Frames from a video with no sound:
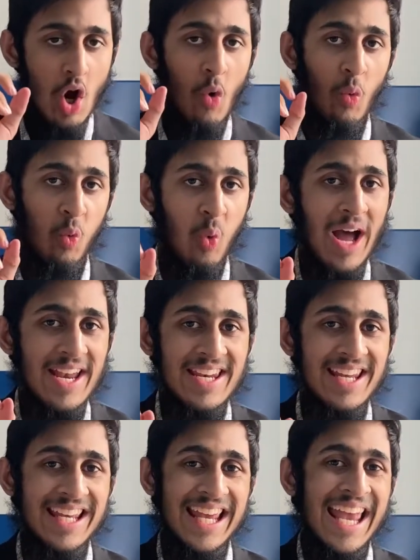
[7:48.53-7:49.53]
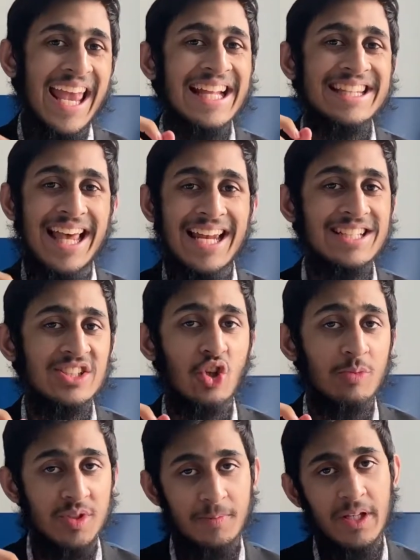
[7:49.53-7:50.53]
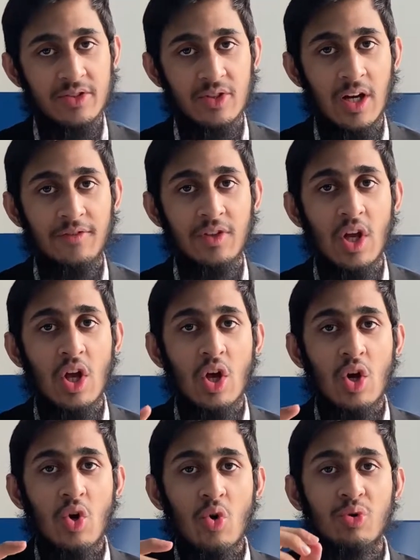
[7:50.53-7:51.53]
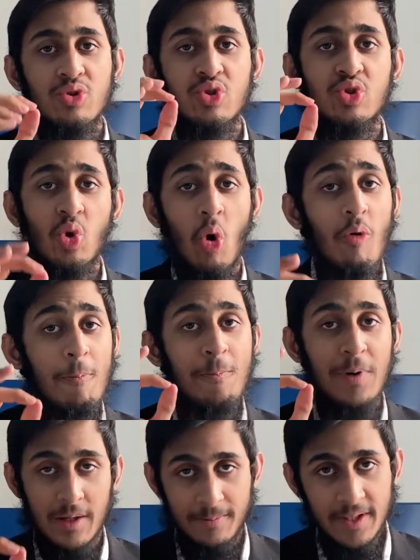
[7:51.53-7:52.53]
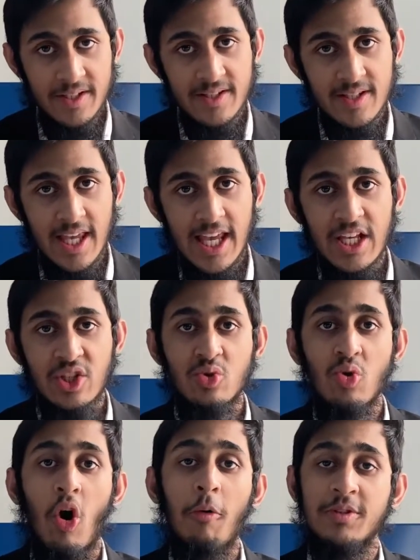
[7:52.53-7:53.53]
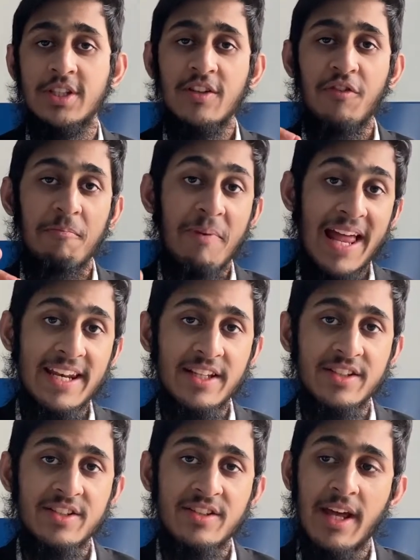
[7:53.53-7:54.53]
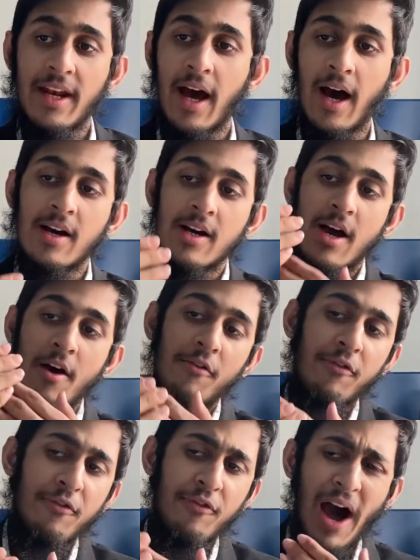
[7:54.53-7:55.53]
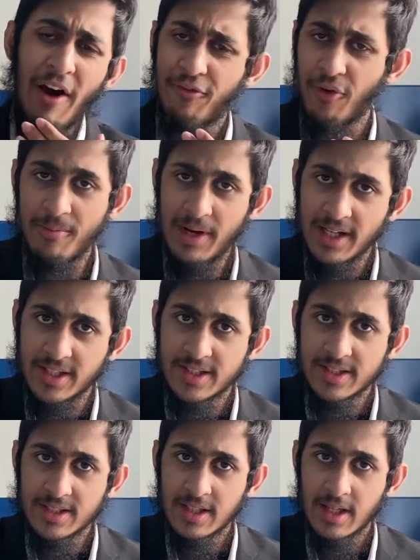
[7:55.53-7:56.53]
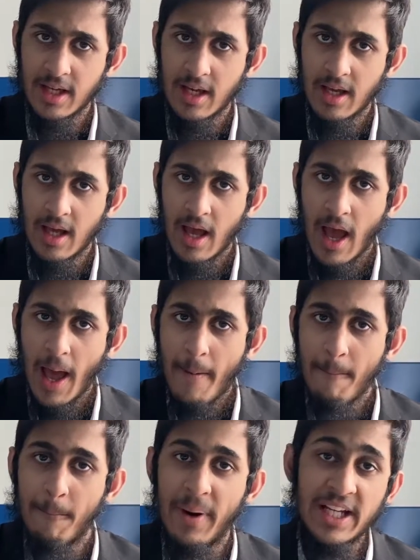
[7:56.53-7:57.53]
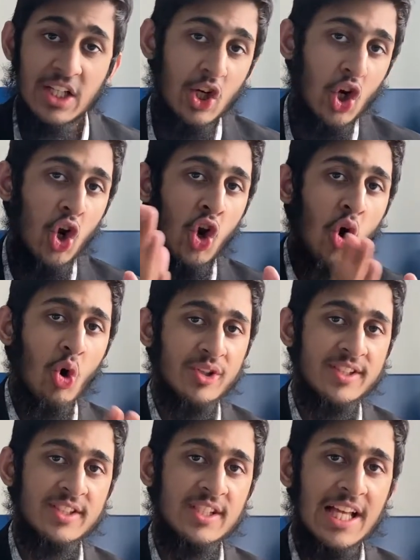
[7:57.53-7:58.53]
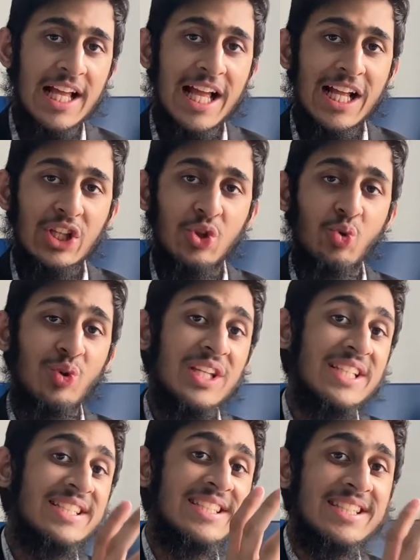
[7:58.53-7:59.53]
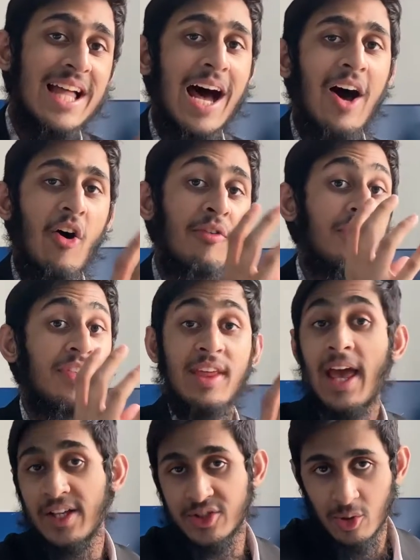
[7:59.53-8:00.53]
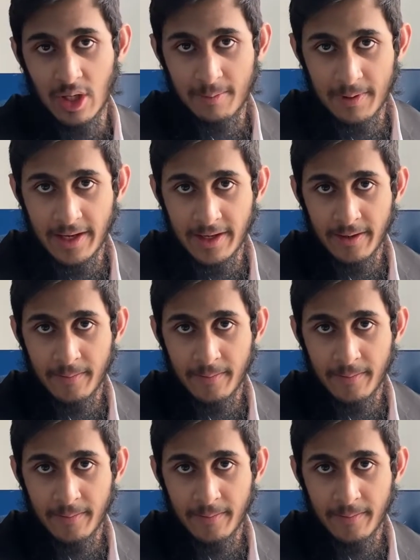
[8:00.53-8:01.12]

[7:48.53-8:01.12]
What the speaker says: One, a telescope spacecraft whose sole purpose is to observe planets that are far from us, but close to the star of their solar planet.